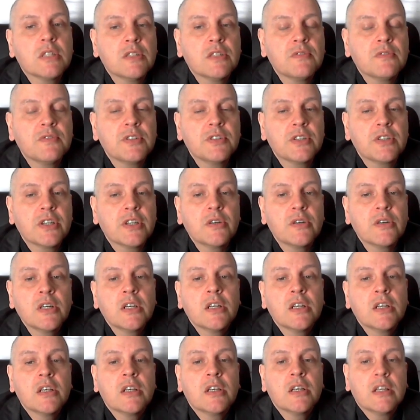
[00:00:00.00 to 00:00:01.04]
in Virgo
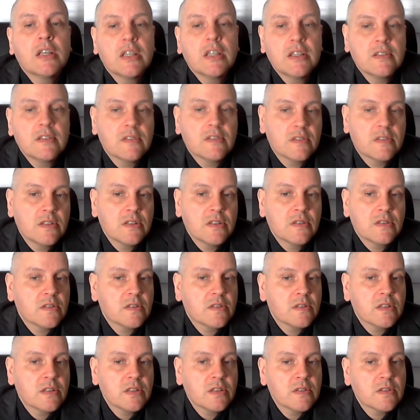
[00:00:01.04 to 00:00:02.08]
is
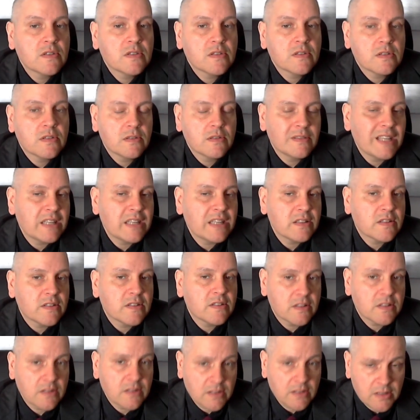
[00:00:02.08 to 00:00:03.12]
this
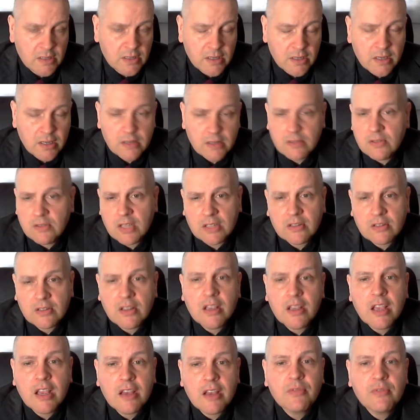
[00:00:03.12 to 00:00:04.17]
necessity that
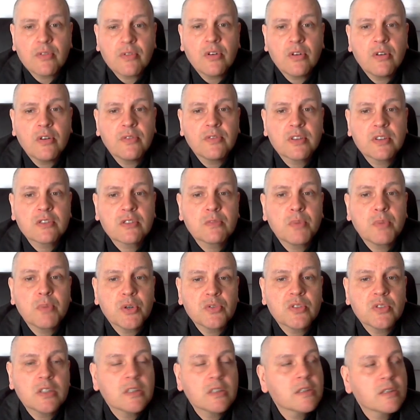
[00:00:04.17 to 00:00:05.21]
they have of
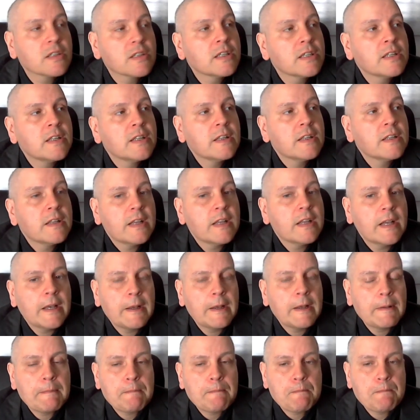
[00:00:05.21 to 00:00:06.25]
exposing
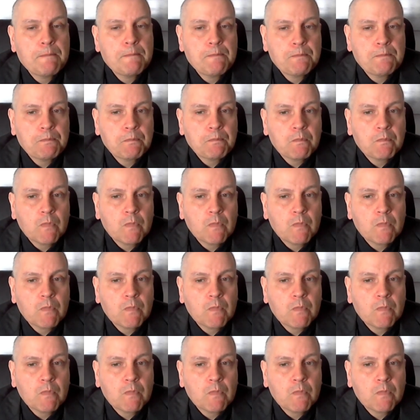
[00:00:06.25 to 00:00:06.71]
um,